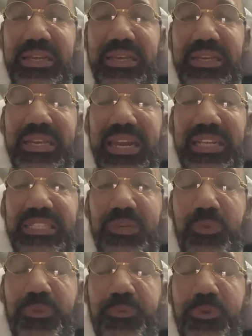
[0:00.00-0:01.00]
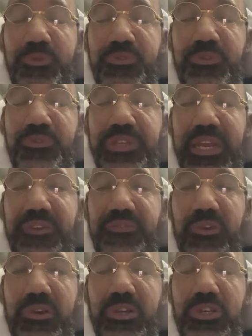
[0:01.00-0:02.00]
connected with producer
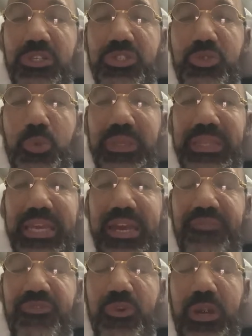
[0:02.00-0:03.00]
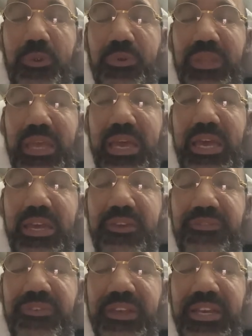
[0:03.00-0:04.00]
Jennifer shortly after our
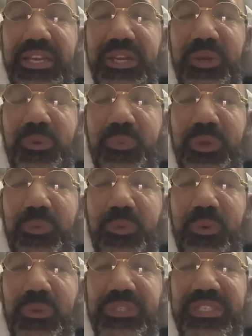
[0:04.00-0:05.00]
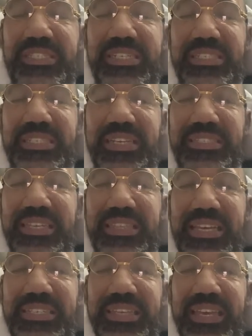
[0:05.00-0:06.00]
live. We were just discussing
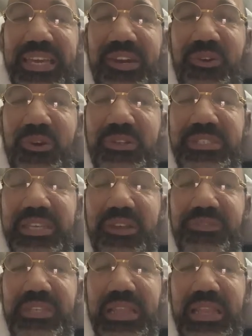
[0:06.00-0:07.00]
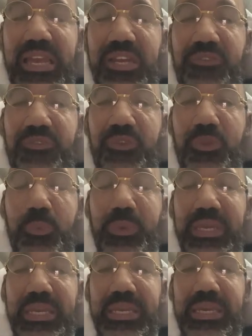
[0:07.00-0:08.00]
things and getting ourselves aligned for the
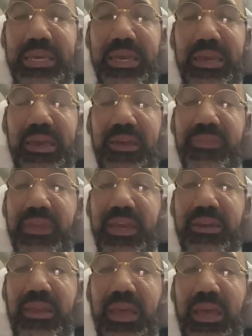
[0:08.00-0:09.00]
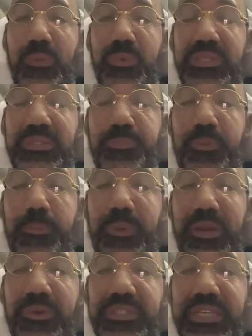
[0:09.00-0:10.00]
week. And then I was
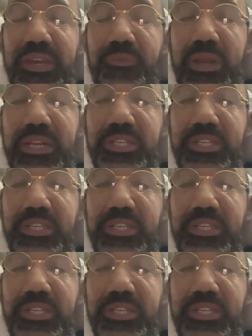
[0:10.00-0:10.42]
preparing to get ready